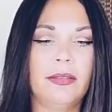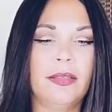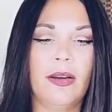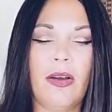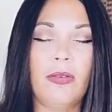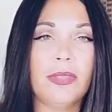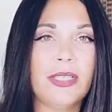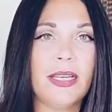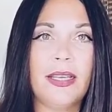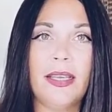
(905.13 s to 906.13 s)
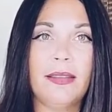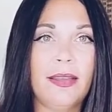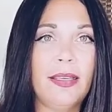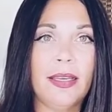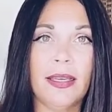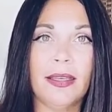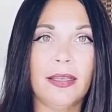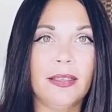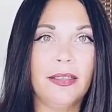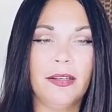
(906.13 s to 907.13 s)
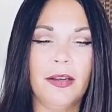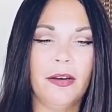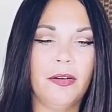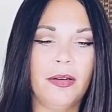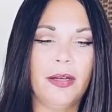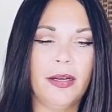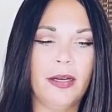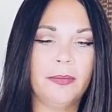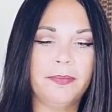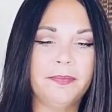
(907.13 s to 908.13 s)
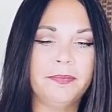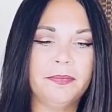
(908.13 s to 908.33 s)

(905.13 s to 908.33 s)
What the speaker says: their own stinking thinking, you know?